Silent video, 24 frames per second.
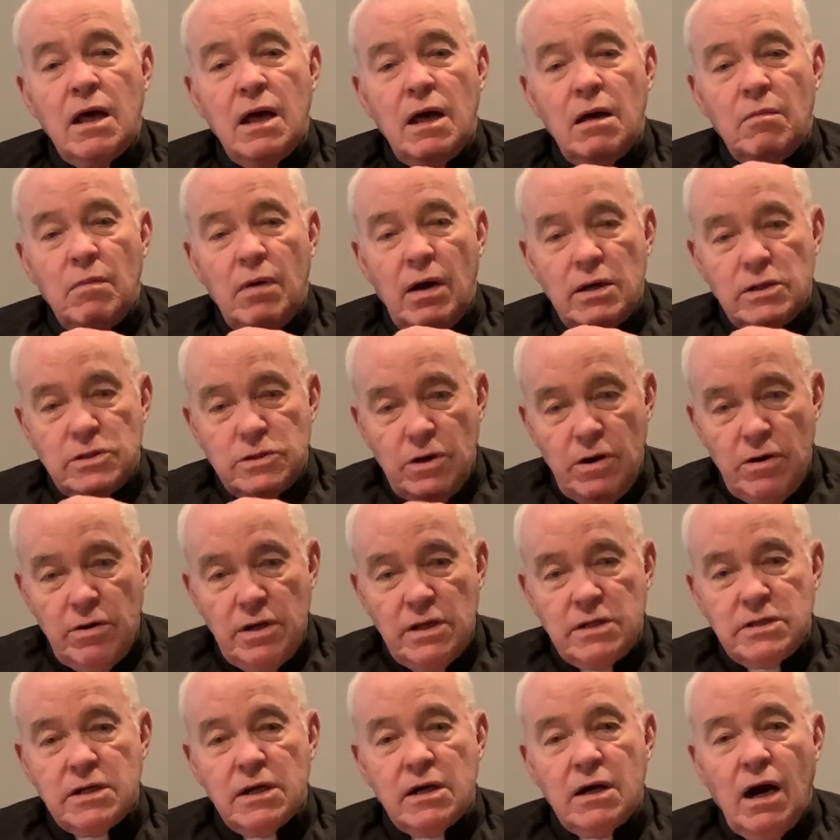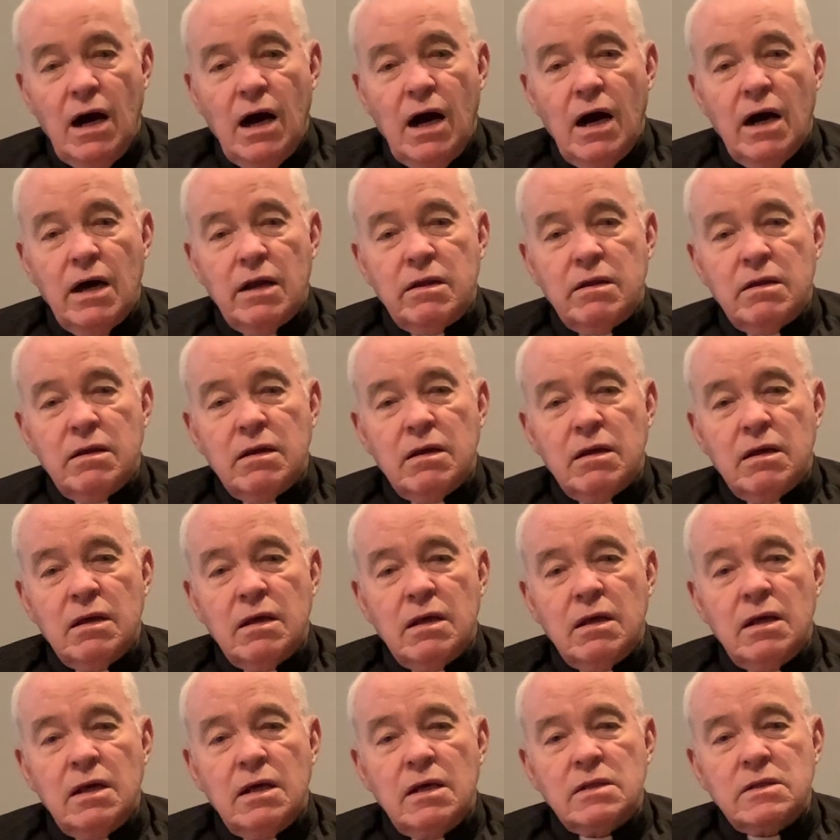in my journey to God,
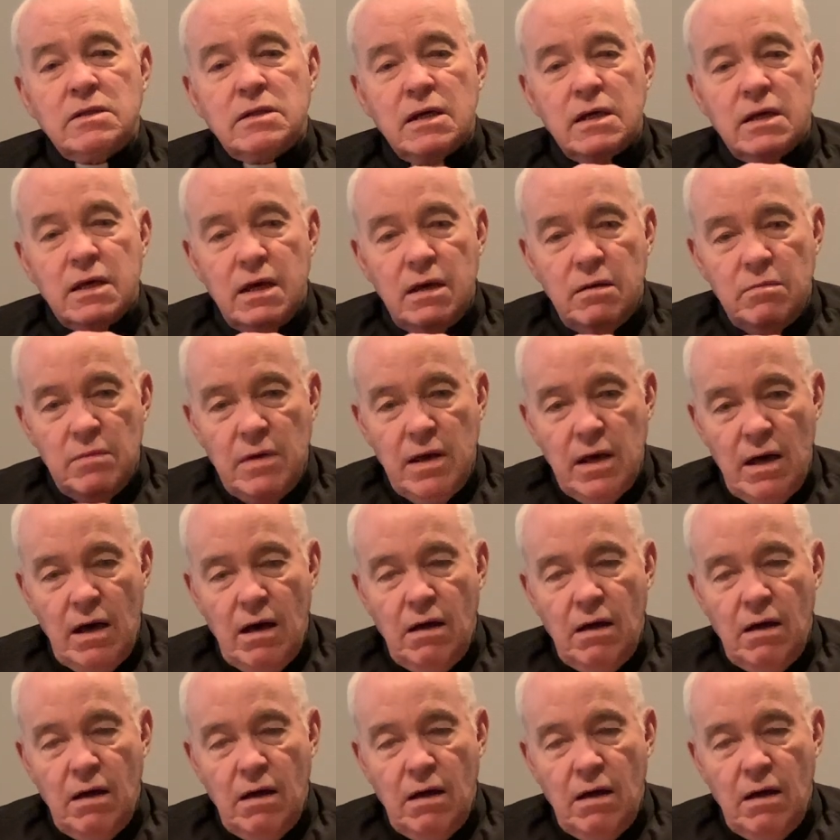to keep me